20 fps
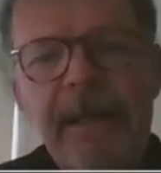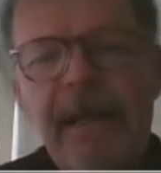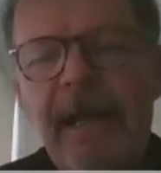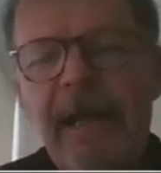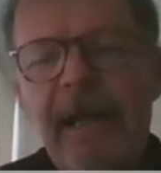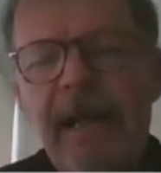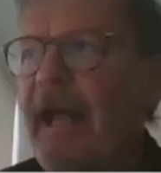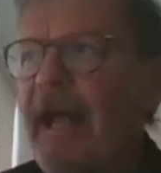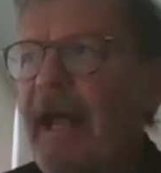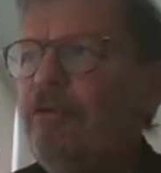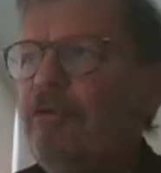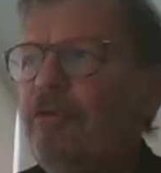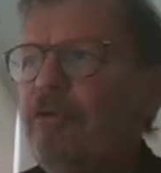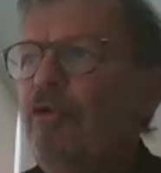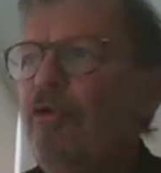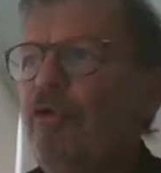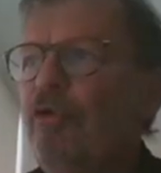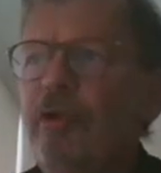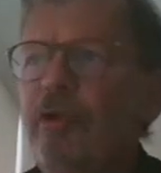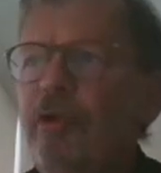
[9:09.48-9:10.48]
And to
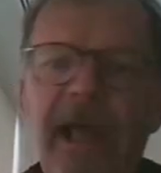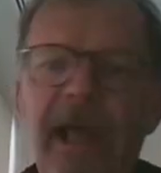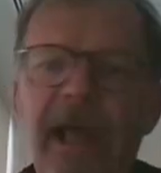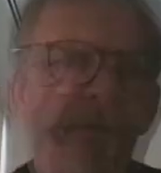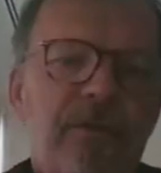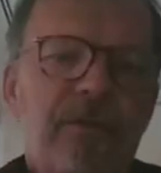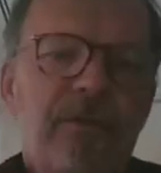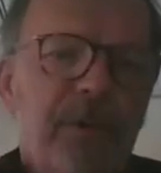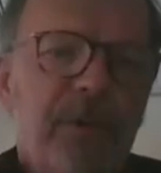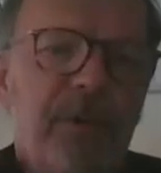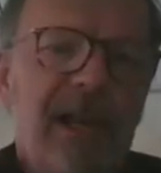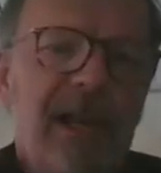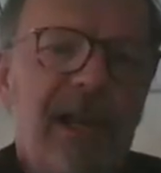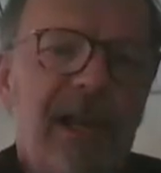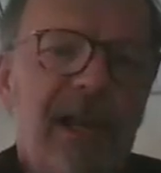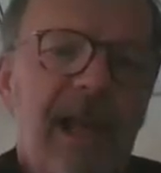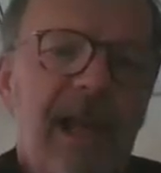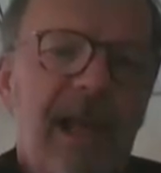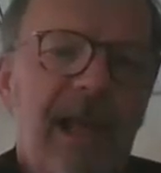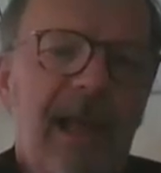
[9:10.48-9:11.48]
do that, you will
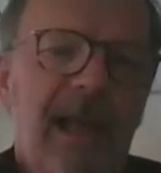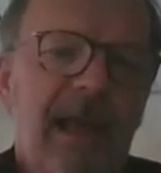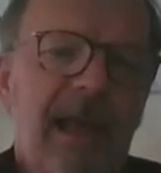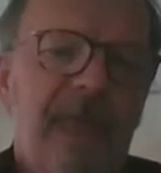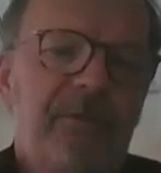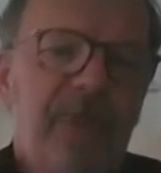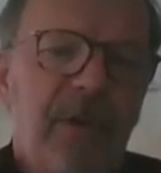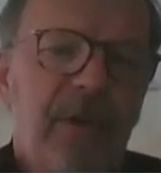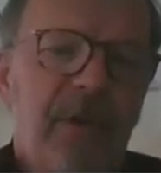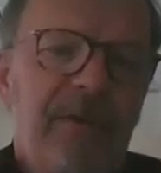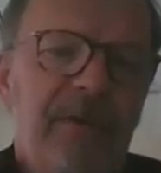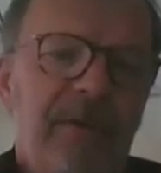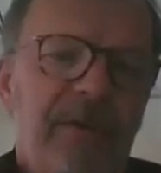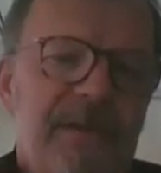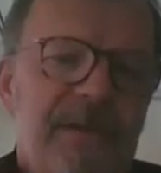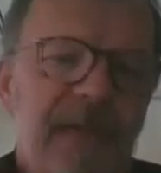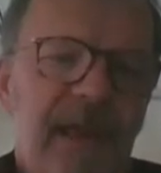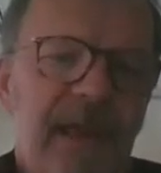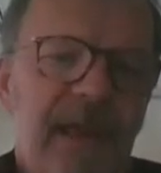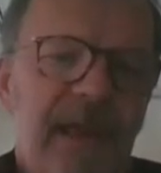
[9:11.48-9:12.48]
have to
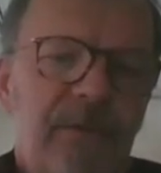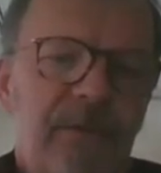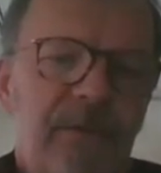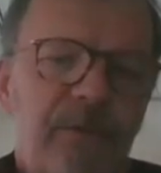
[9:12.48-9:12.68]
understand